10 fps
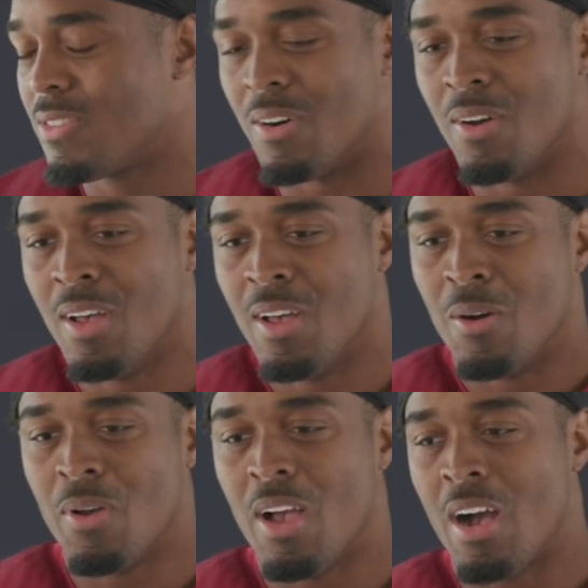So
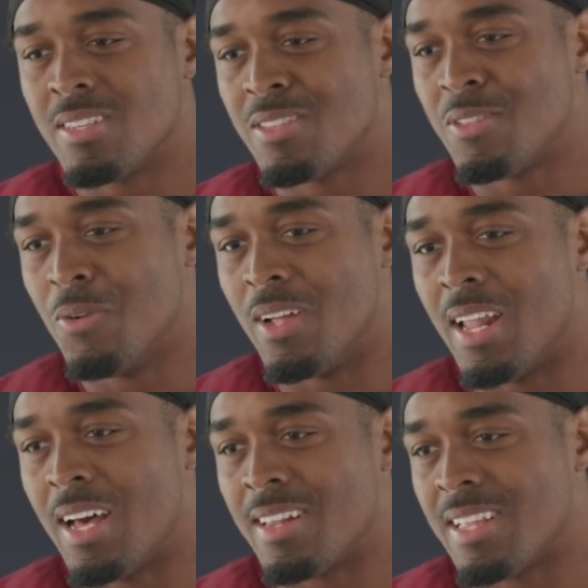we all just do a
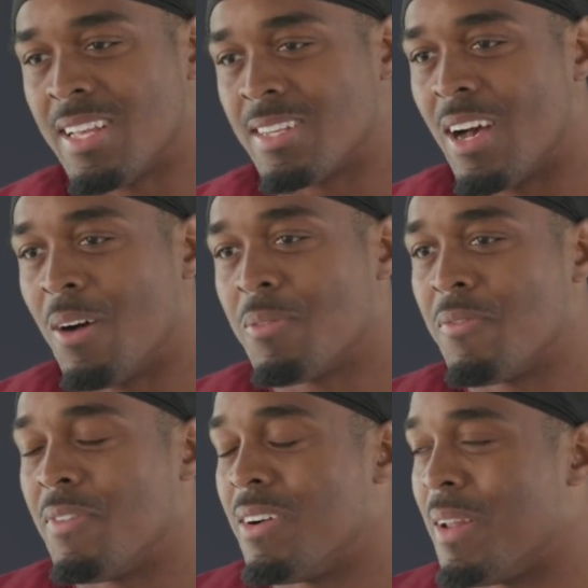lot of things off the
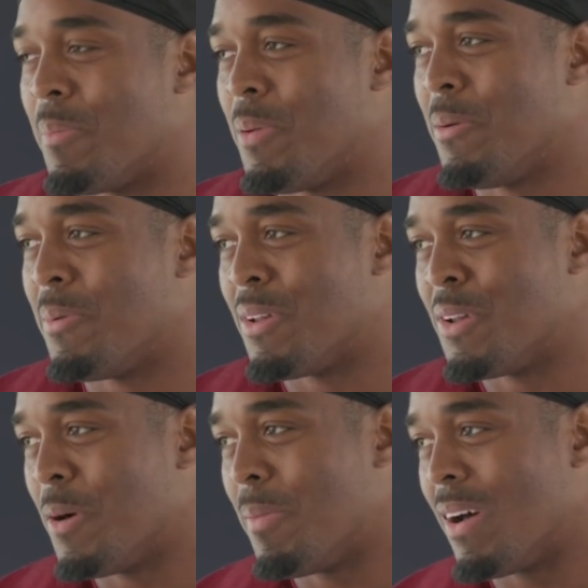field that people don't
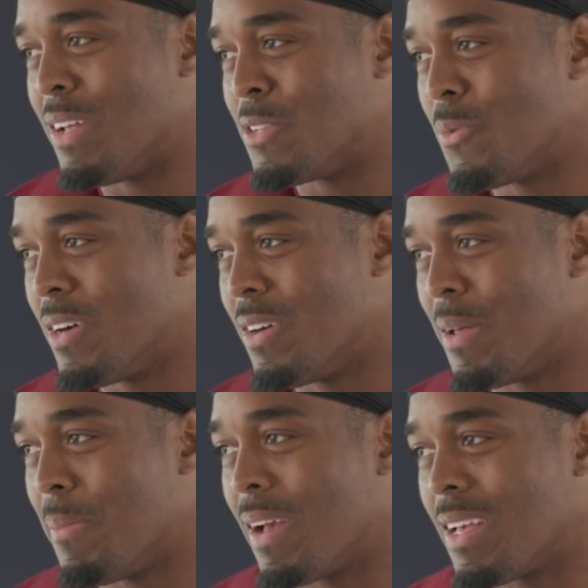know about as well
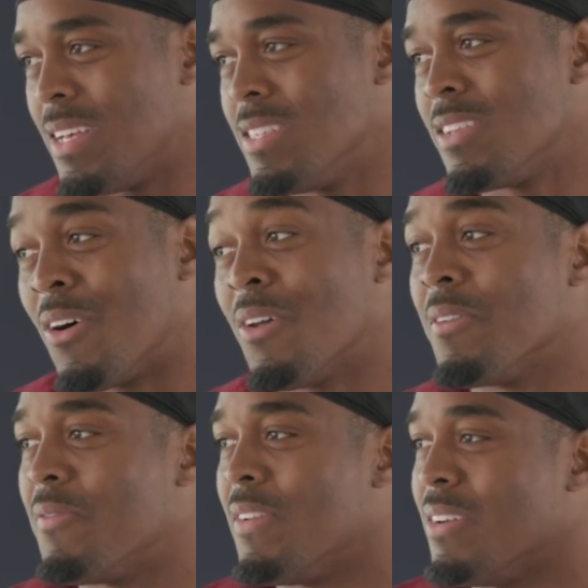that make it easier on the
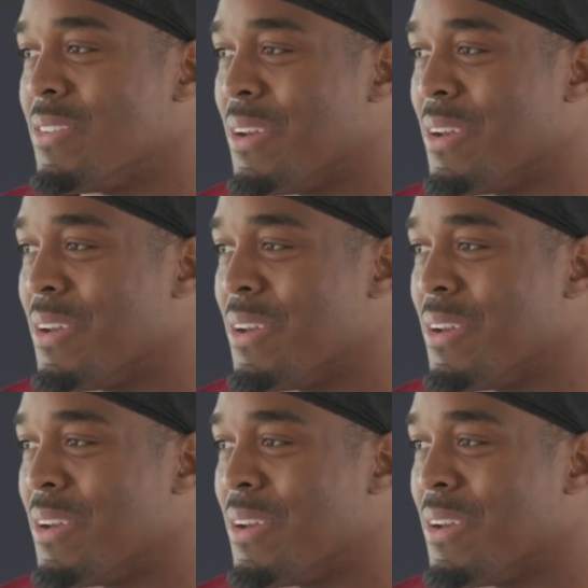field.